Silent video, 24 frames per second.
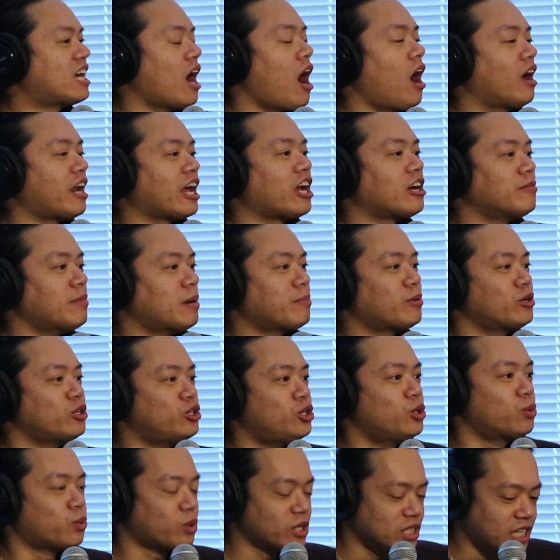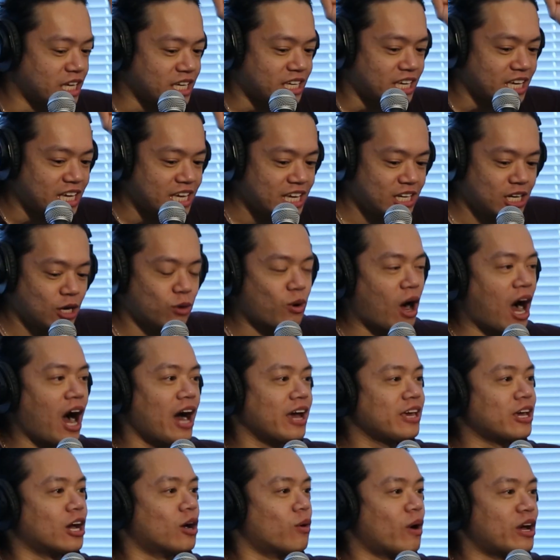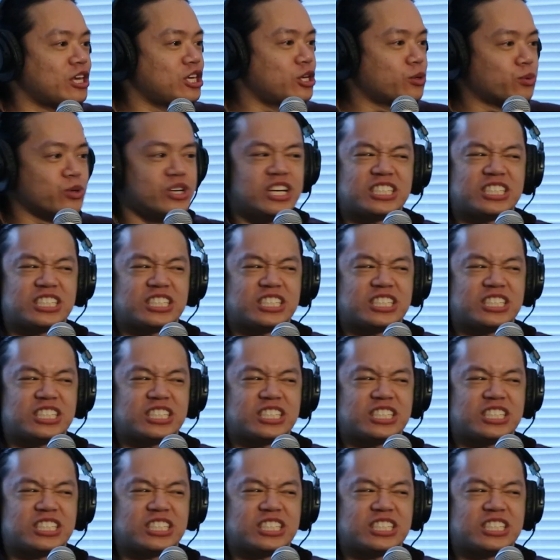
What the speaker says: God. I remember you were in Ohio and you were